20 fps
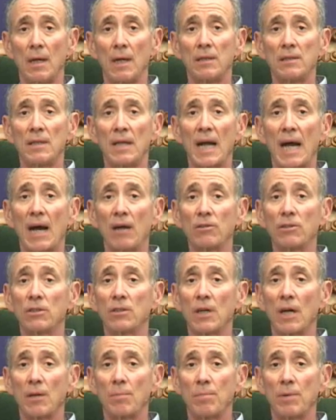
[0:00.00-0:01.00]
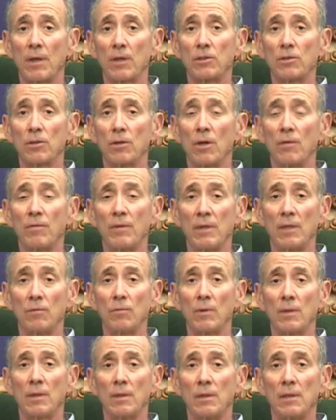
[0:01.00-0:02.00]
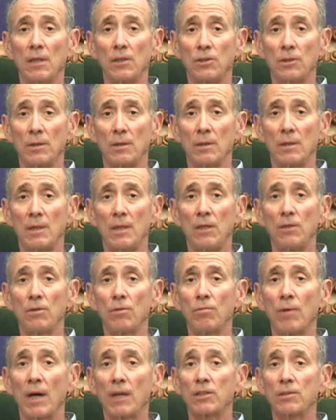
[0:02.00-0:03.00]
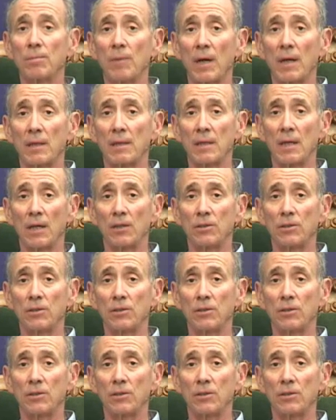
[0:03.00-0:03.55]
is an outside picture of an inward condition. He redirects my